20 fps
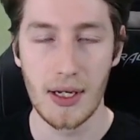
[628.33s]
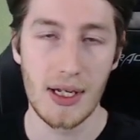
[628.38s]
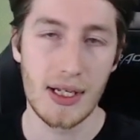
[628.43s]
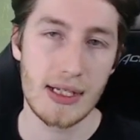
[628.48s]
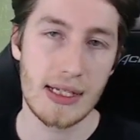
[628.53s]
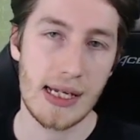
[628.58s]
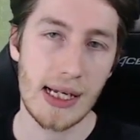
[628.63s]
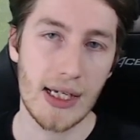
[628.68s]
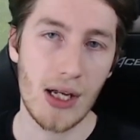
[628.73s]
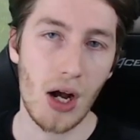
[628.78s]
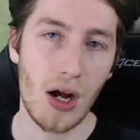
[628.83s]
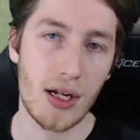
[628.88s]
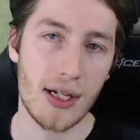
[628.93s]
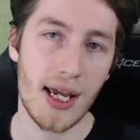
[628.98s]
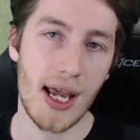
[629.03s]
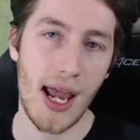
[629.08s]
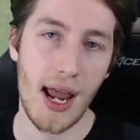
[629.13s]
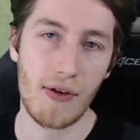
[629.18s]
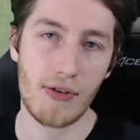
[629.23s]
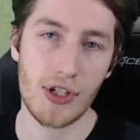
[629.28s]

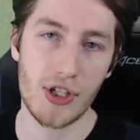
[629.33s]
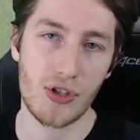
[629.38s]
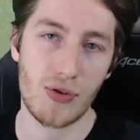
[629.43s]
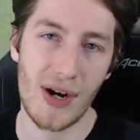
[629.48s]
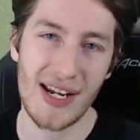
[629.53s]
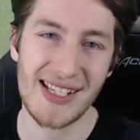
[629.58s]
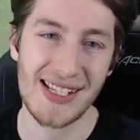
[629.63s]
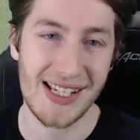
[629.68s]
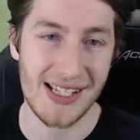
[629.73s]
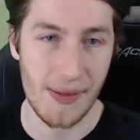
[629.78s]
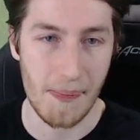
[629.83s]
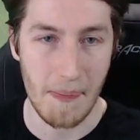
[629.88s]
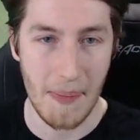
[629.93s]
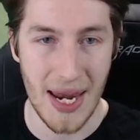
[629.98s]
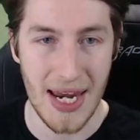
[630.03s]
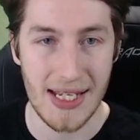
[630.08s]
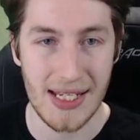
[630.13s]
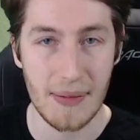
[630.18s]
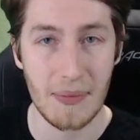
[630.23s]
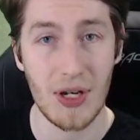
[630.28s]
Sigarda, Heron's Grace, is
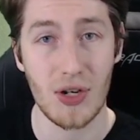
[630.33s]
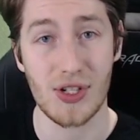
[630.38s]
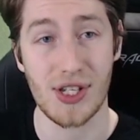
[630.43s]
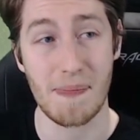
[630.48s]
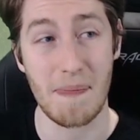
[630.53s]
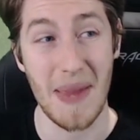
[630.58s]
amazing because it